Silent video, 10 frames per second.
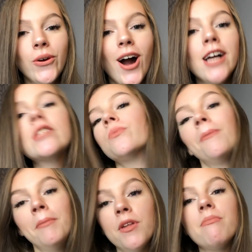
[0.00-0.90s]
you guys will
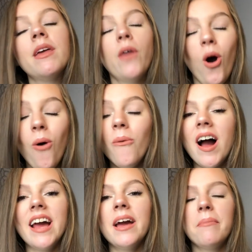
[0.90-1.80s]
be with me the whole
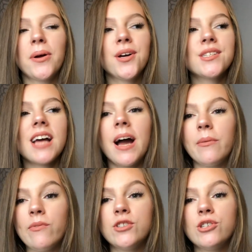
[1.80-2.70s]
way because I
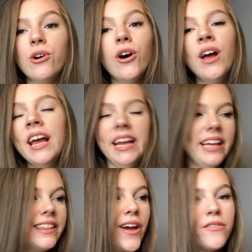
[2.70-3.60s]
am for sure
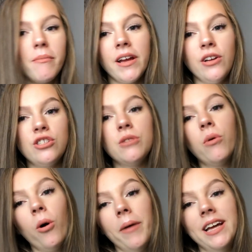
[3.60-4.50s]
either over my
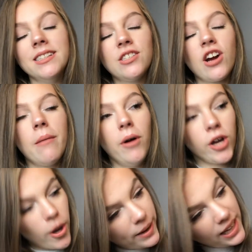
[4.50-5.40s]
YouTube or my Instagram
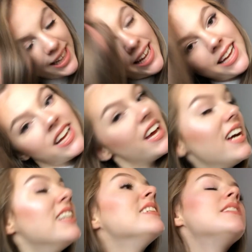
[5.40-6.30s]
going
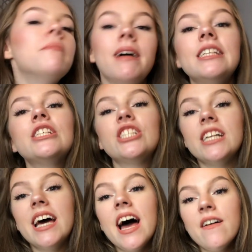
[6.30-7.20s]
to mention
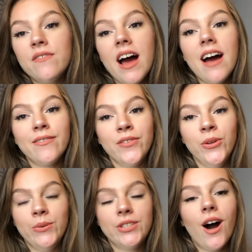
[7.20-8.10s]
it a fair
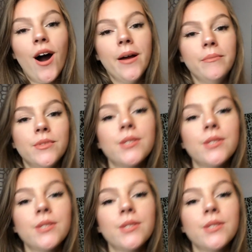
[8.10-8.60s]
few times.